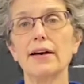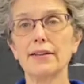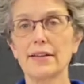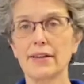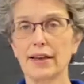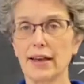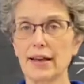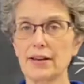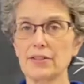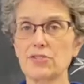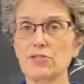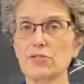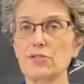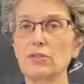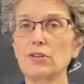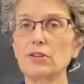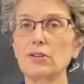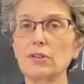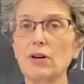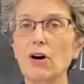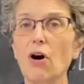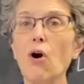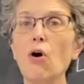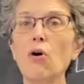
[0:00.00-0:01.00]
Cats are
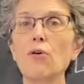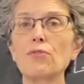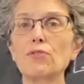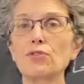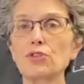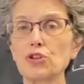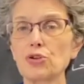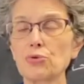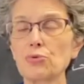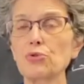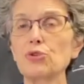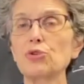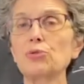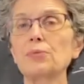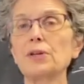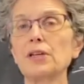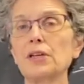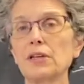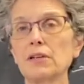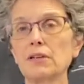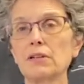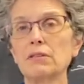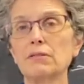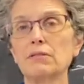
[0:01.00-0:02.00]

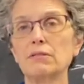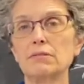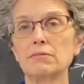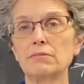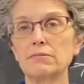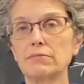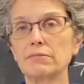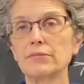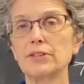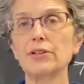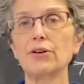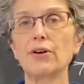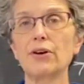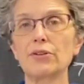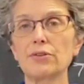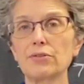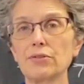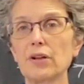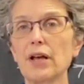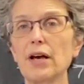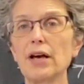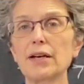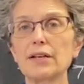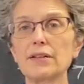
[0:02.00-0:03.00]
over-grooming, you know, on their
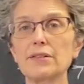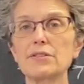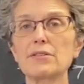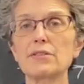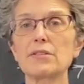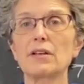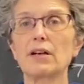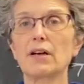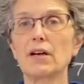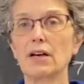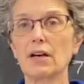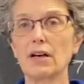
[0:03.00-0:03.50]
legs,